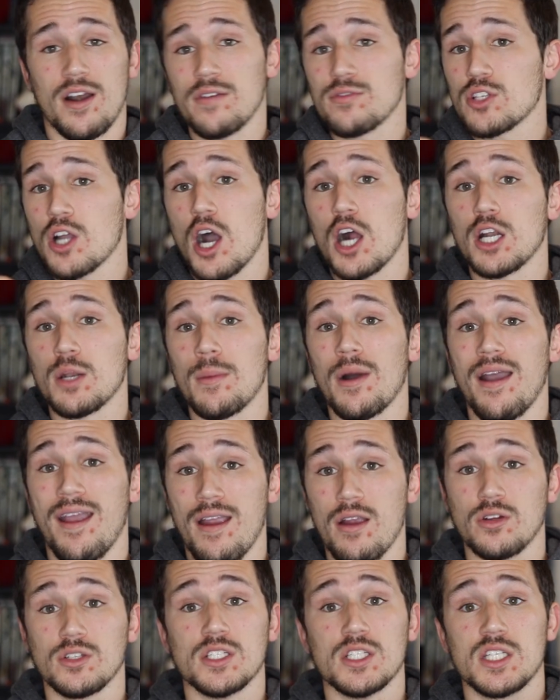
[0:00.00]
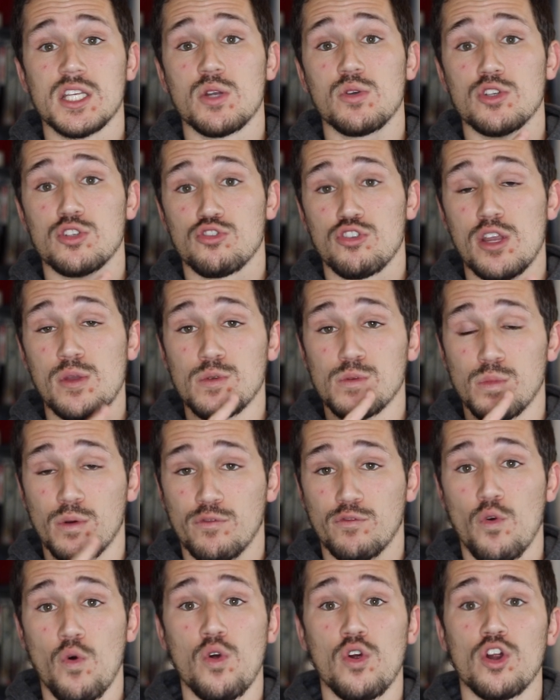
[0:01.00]
And I've talked about Herald of Secret Streams
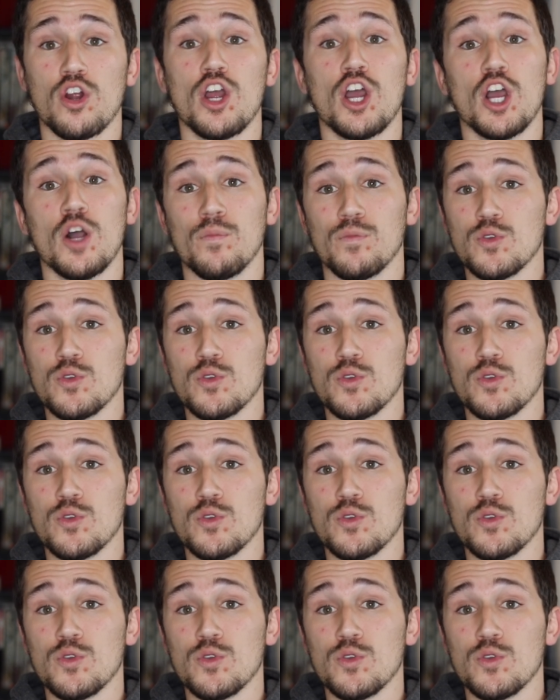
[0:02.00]
before.